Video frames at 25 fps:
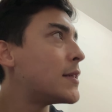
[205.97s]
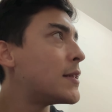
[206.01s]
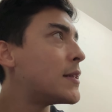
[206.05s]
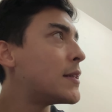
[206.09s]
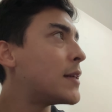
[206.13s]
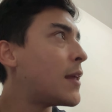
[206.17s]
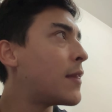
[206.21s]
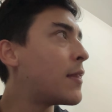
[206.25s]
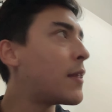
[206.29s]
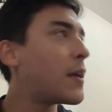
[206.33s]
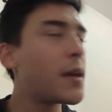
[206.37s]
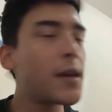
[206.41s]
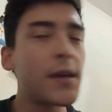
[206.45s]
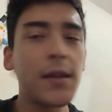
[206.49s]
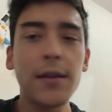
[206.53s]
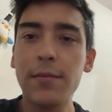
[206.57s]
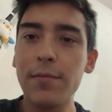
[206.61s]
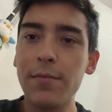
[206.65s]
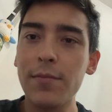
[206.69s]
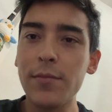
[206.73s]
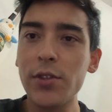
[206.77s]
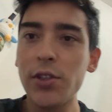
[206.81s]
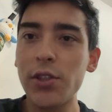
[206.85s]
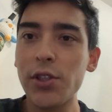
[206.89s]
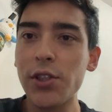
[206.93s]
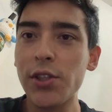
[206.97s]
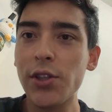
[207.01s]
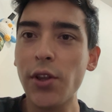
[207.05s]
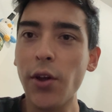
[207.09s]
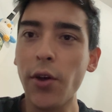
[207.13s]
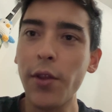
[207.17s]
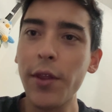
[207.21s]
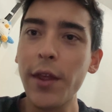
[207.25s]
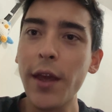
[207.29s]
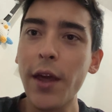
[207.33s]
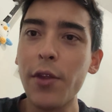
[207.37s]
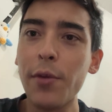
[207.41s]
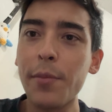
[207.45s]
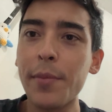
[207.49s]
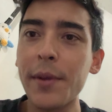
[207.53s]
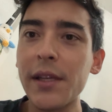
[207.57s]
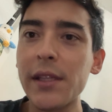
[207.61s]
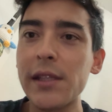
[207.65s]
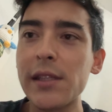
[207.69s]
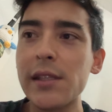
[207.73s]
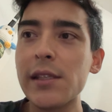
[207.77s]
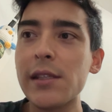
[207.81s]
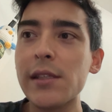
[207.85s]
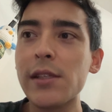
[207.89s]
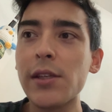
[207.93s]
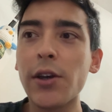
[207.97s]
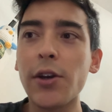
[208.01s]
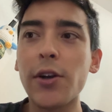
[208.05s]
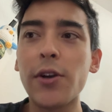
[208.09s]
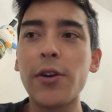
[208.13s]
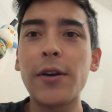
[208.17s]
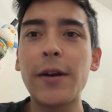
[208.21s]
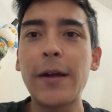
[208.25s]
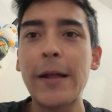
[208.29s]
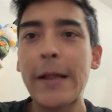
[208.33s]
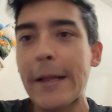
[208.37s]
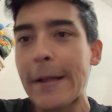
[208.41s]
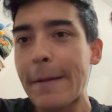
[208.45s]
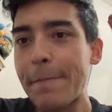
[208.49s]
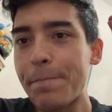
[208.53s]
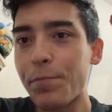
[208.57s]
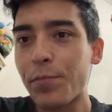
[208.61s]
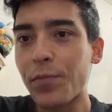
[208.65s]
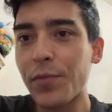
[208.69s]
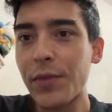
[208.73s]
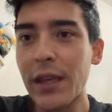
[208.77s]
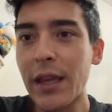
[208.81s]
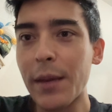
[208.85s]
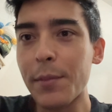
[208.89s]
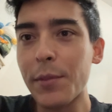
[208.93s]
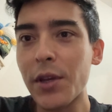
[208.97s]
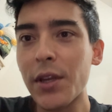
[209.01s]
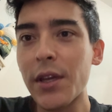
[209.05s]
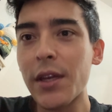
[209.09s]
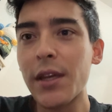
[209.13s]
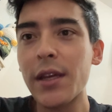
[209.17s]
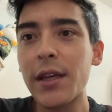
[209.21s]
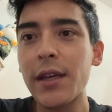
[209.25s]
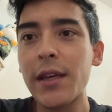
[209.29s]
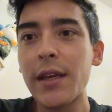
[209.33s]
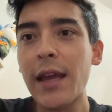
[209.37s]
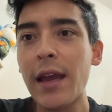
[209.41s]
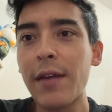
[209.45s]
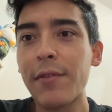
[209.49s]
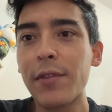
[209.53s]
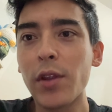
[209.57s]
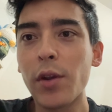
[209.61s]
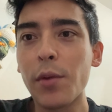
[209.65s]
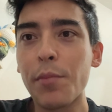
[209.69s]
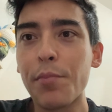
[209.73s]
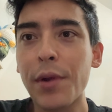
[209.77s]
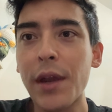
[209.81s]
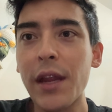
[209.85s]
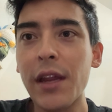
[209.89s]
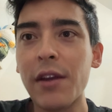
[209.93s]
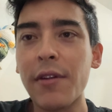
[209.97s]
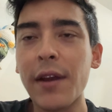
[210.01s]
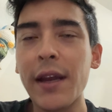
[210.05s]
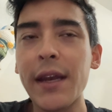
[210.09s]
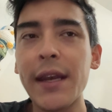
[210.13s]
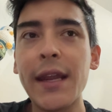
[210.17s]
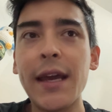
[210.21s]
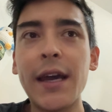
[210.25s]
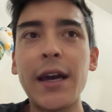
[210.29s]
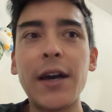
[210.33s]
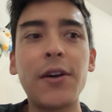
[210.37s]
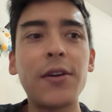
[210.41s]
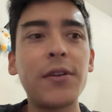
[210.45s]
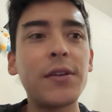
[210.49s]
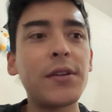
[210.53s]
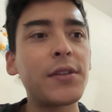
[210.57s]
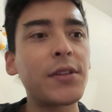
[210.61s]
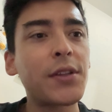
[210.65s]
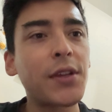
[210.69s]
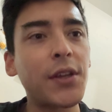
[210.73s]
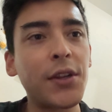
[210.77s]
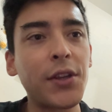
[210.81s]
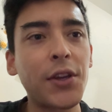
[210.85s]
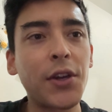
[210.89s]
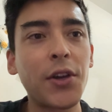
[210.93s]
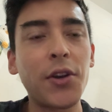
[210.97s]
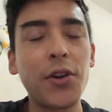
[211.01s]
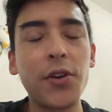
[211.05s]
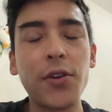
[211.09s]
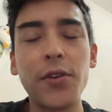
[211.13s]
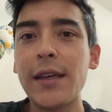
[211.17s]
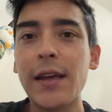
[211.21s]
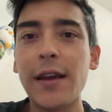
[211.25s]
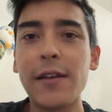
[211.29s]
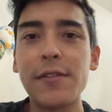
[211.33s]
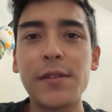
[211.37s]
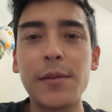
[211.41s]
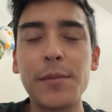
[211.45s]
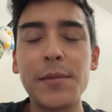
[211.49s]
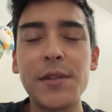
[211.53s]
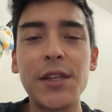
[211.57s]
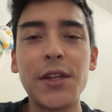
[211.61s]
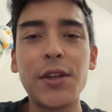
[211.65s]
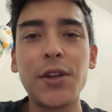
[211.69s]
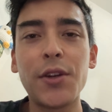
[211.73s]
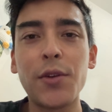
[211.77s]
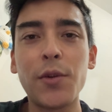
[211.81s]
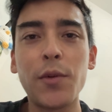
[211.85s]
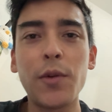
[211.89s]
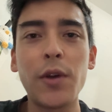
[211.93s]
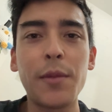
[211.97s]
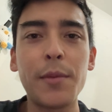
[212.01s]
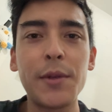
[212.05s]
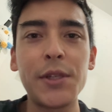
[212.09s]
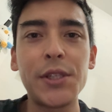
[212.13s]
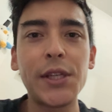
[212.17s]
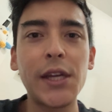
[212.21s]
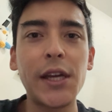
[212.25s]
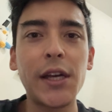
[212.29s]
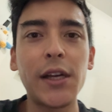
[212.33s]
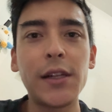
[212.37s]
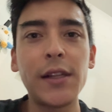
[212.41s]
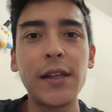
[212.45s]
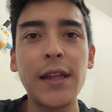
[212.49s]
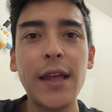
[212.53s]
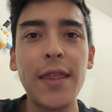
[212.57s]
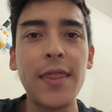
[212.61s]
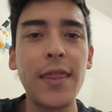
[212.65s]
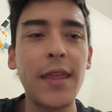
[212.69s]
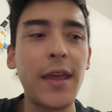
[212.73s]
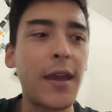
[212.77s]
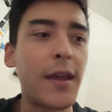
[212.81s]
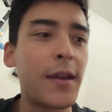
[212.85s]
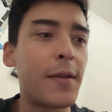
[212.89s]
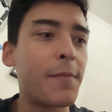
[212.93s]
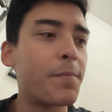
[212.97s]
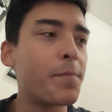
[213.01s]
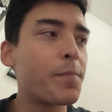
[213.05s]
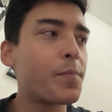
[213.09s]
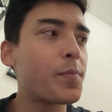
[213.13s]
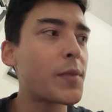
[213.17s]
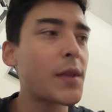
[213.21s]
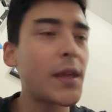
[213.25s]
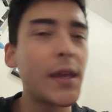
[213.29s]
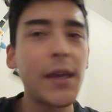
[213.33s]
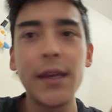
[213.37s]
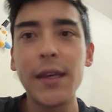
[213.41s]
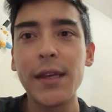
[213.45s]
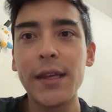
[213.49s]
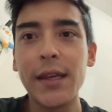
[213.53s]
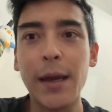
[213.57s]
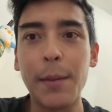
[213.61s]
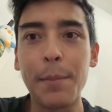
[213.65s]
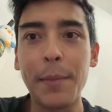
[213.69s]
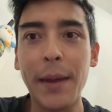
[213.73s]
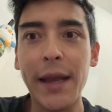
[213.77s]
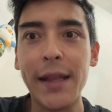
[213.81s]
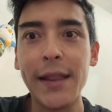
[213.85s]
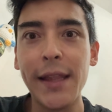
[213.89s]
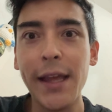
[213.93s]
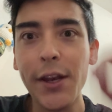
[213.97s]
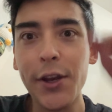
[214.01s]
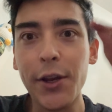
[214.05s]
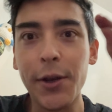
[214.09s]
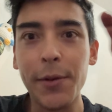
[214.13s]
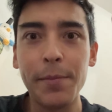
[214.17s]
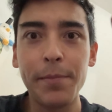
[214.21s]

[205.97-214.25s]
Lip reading: and then just all the other bits. So I think I'm gonna have a little break right now. Gonna go have some dinner with Michelle and then come back later.